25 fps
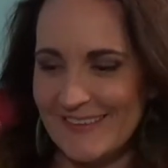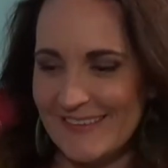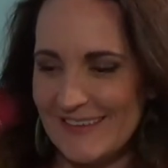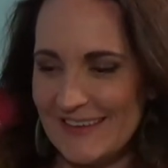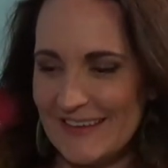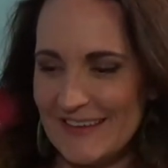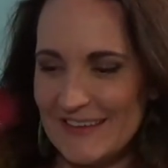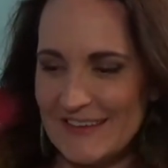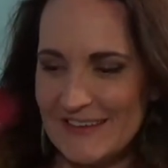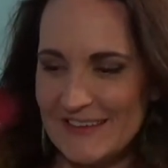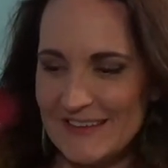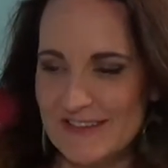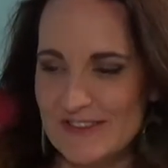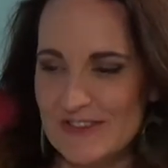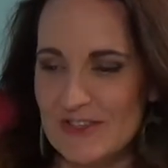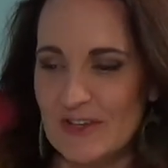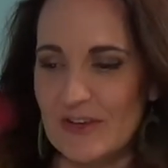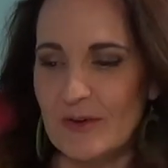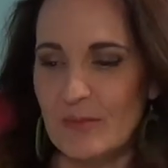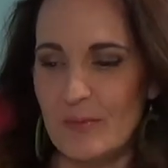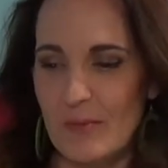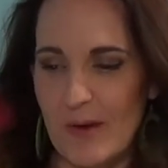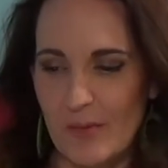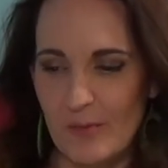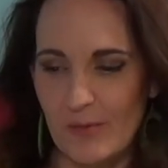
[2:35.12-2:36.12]
a good thing to
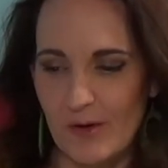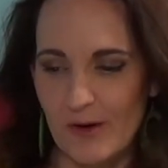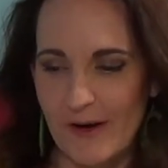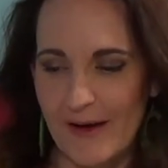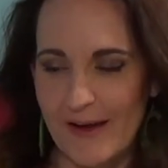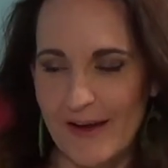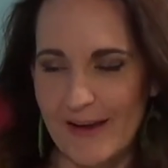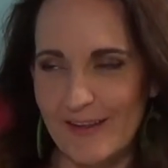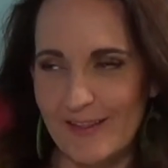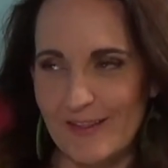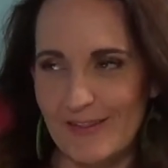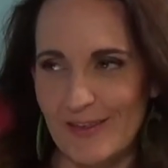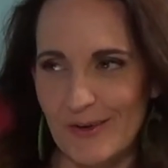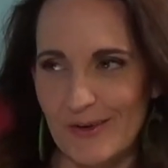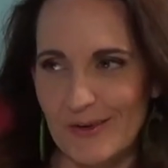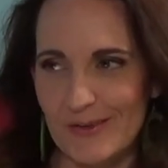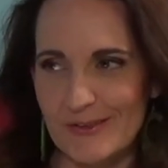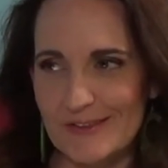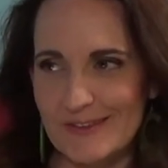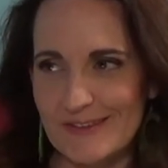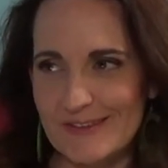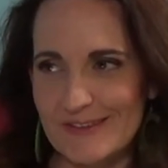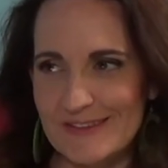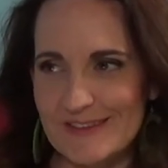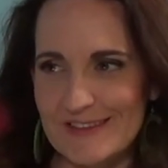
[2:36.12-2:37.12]
commemorate
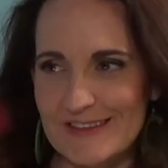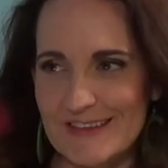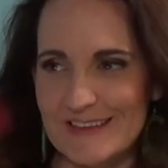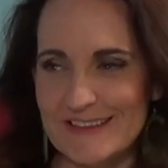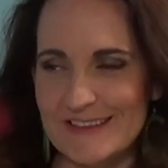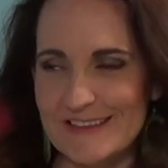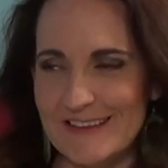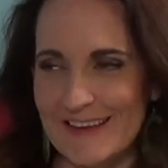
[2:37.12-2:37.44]
those Correct